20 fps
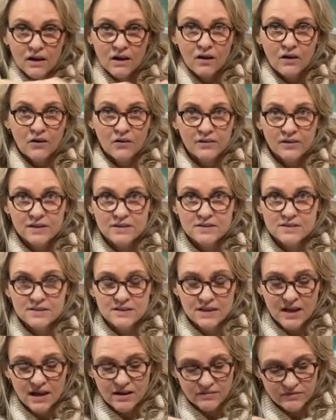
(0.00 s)
All that's
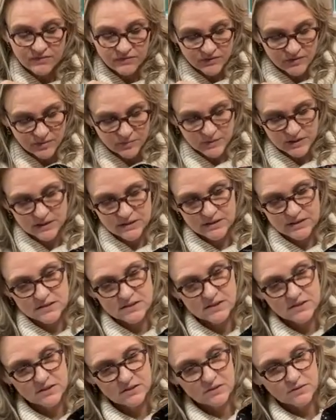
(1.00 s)
left for me to
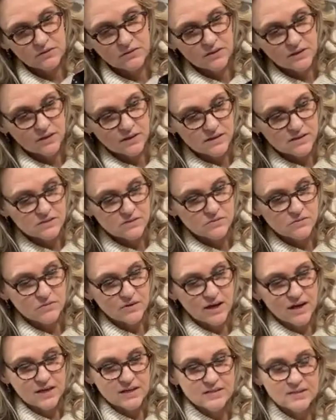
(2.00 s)
do is
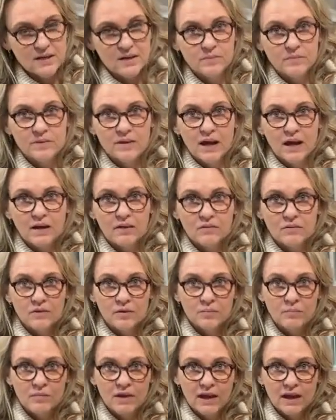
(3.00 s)
raise up that
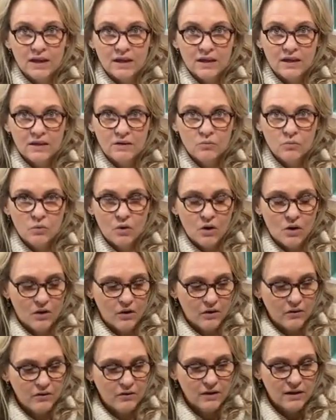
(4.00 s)
remaining
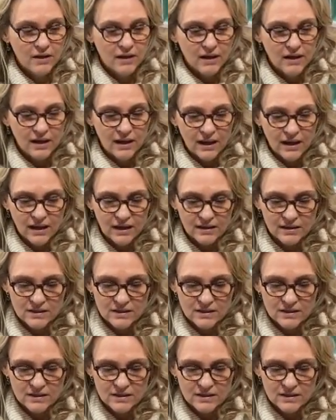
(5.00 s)
wall. And